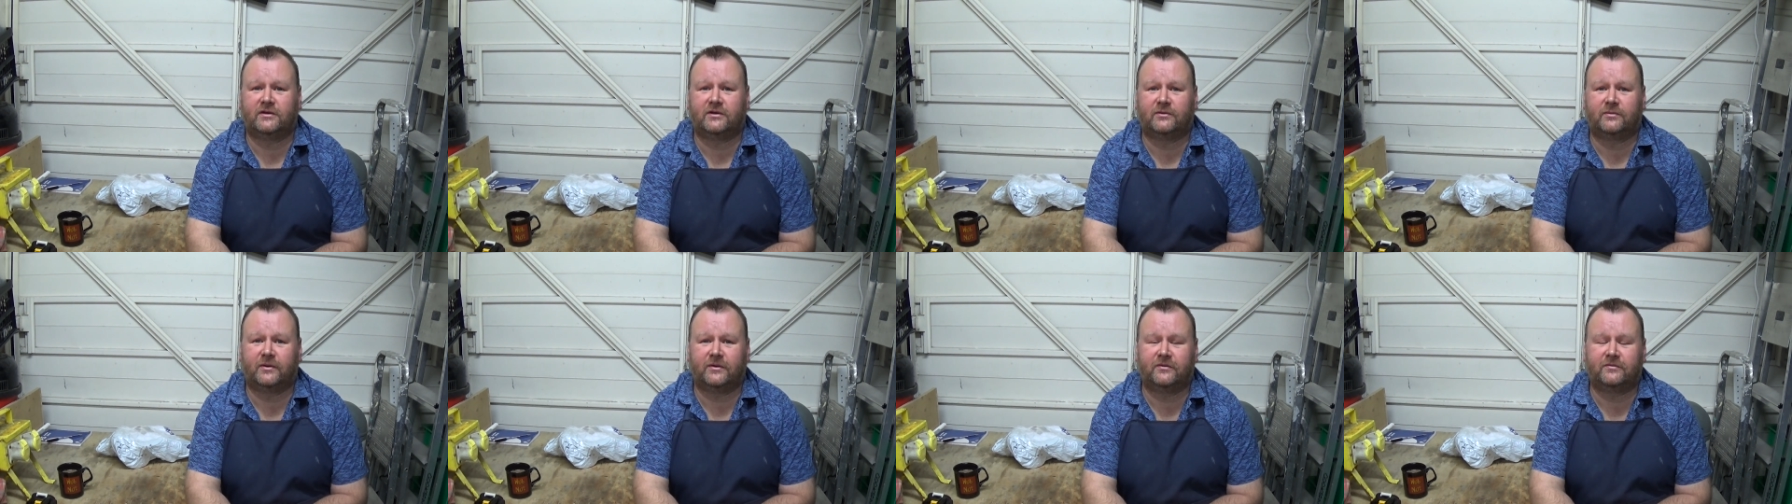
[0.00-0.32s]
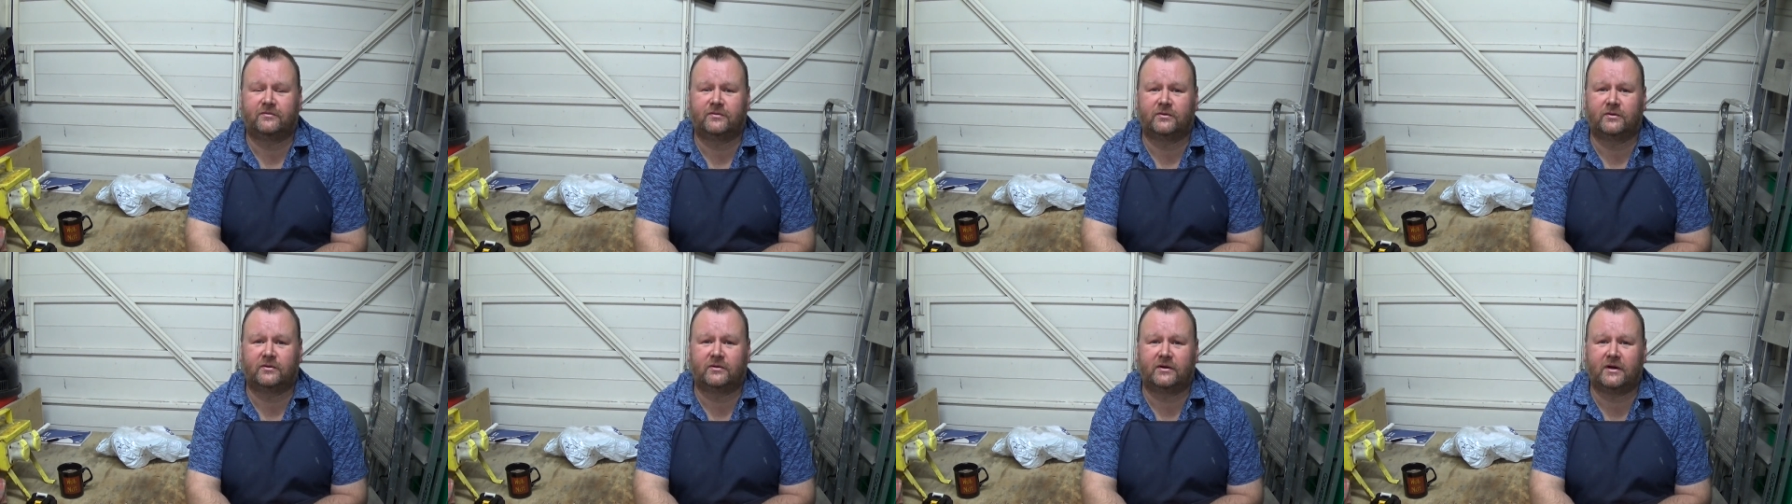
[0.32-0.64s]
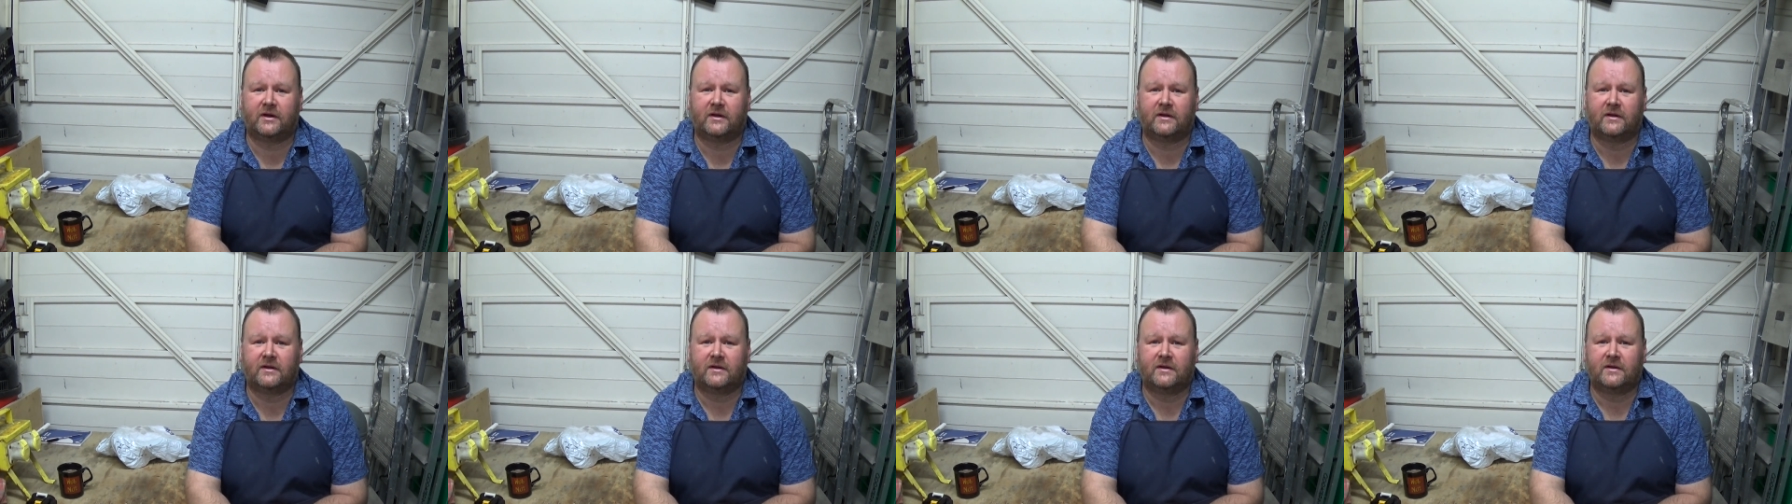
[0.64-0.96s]
quid for
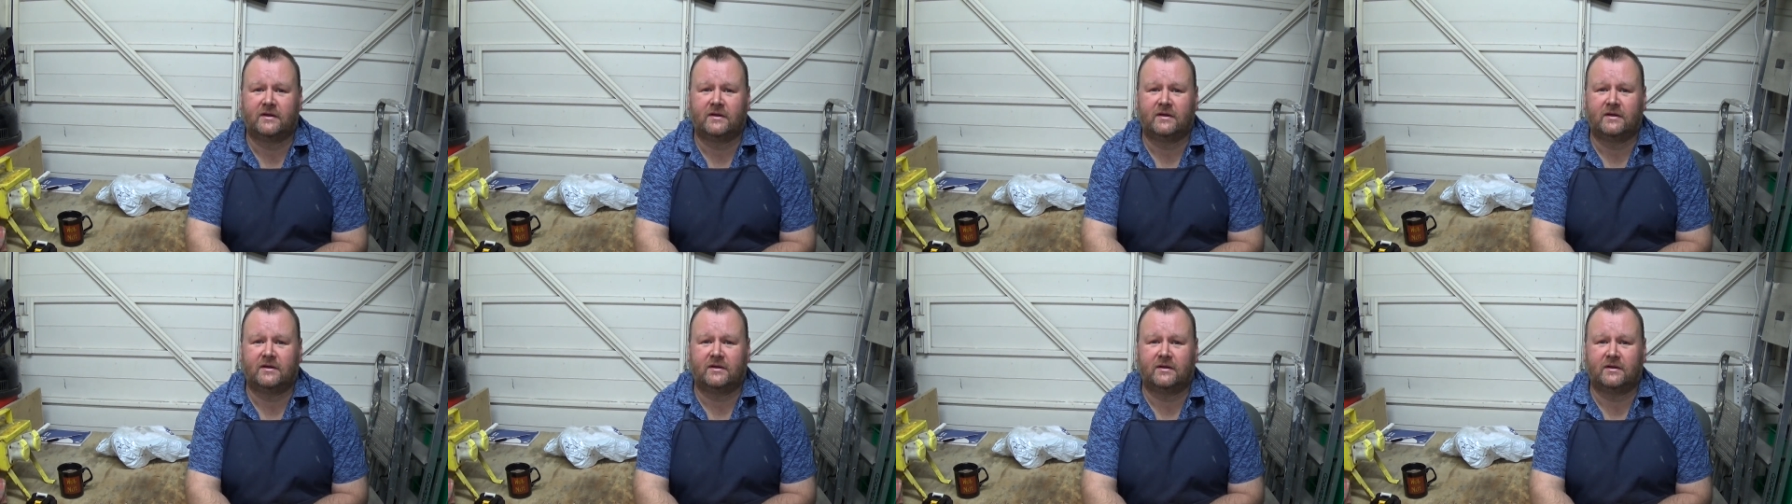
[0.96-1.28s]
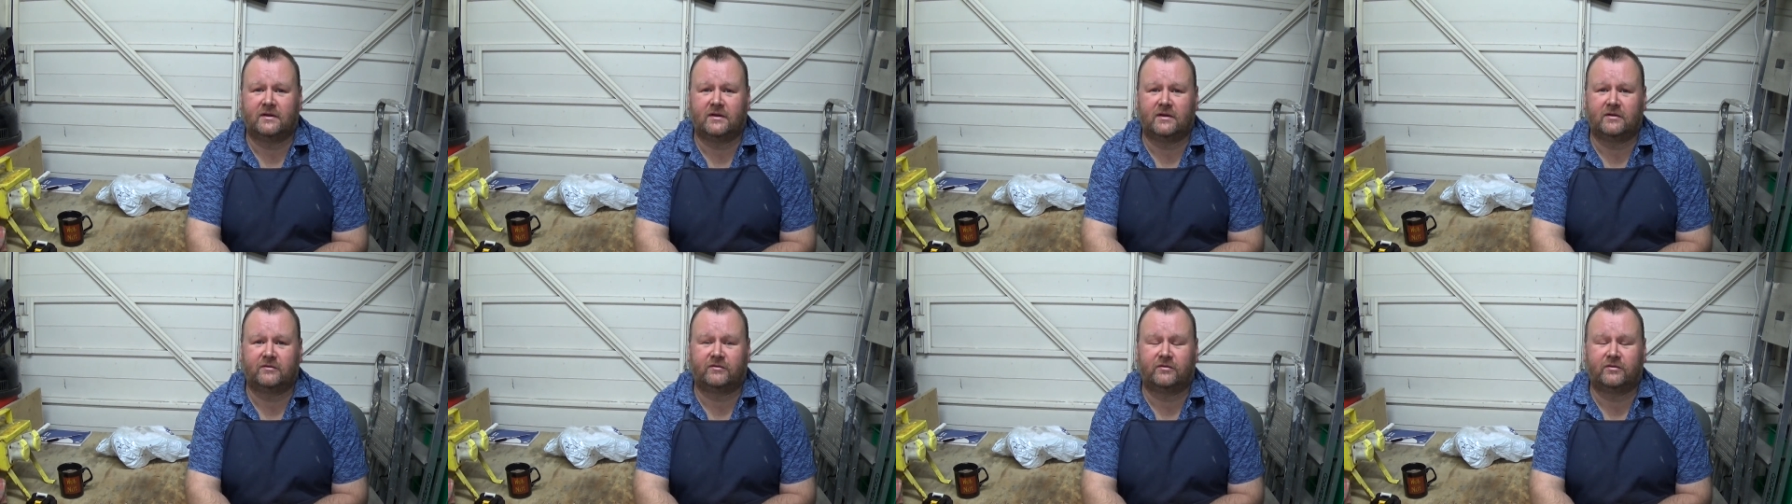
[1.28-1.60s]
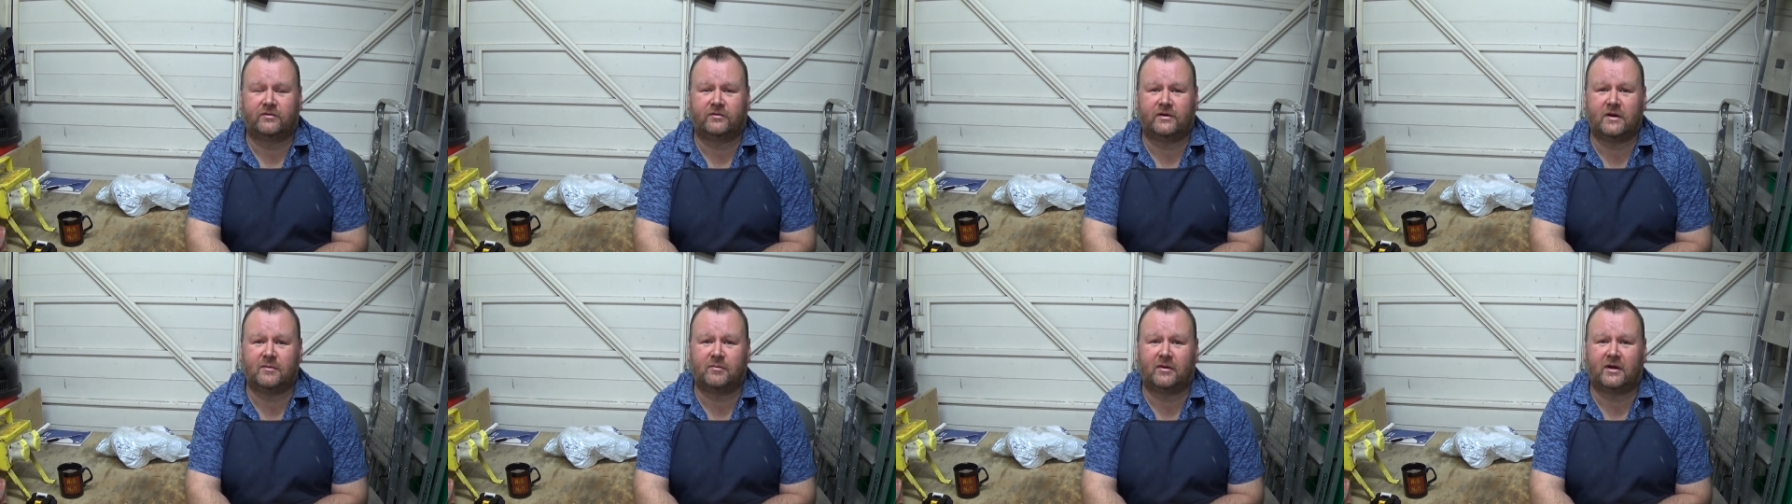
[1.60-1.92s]
it for
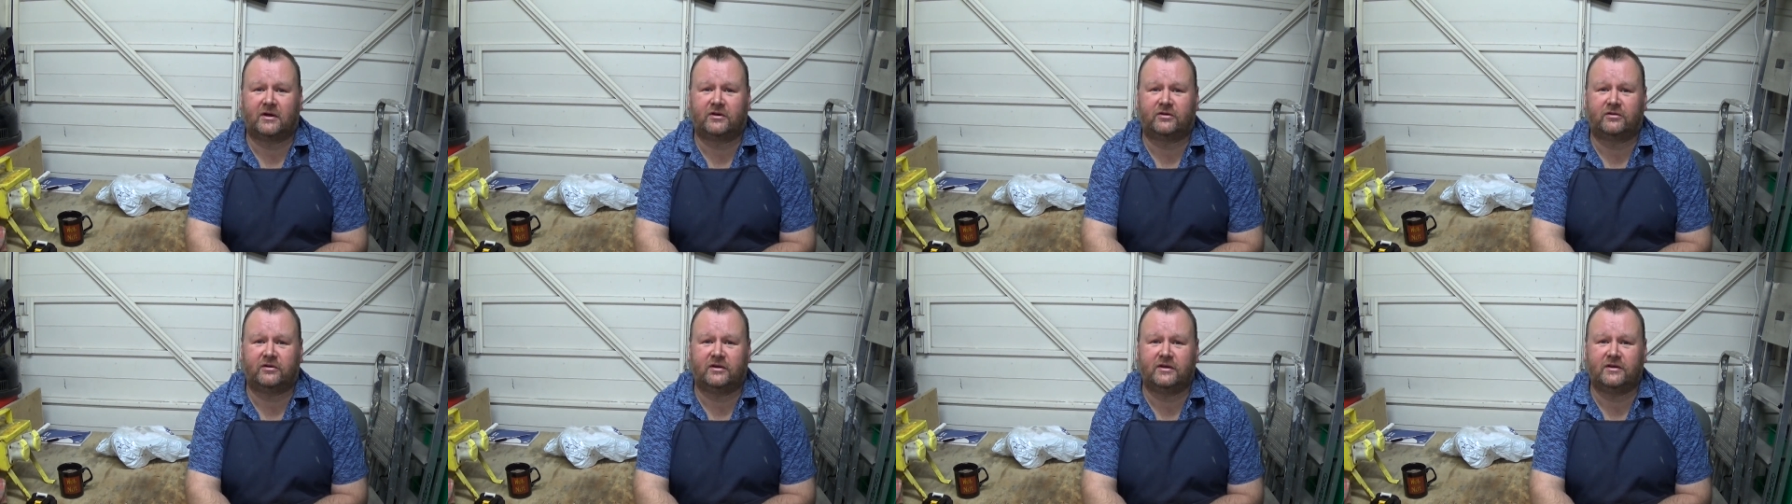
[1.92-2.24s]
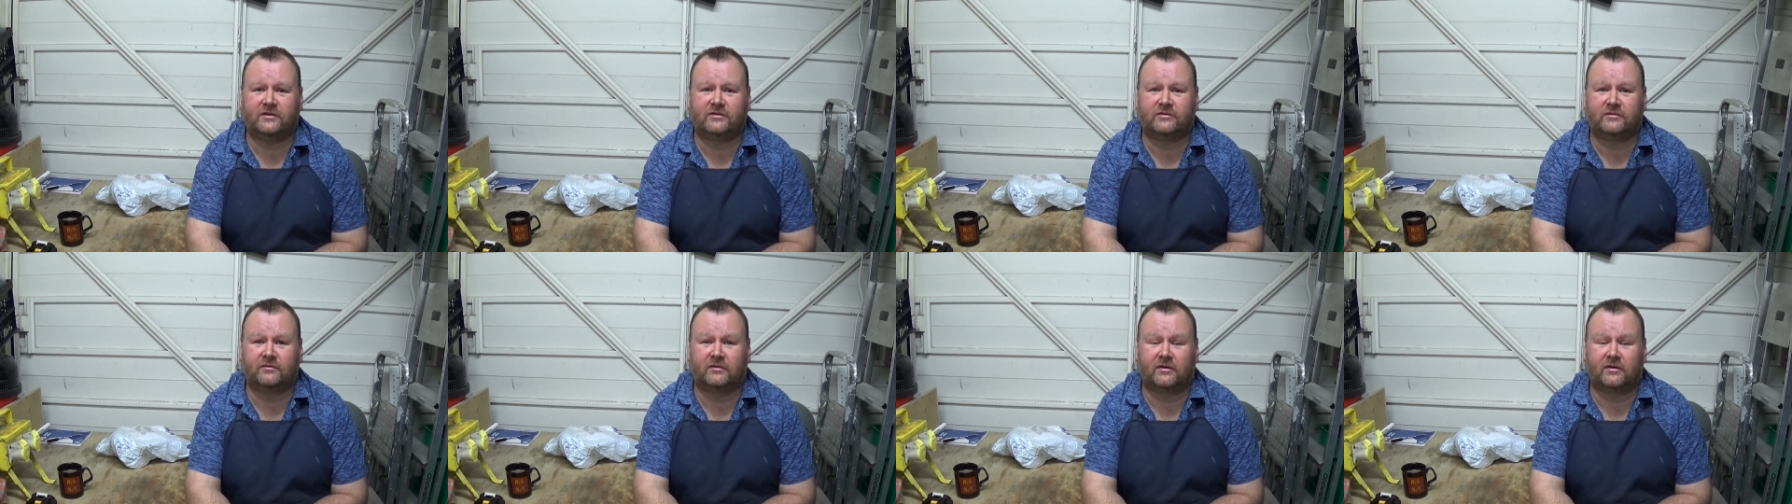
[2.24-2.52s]
3 batteries.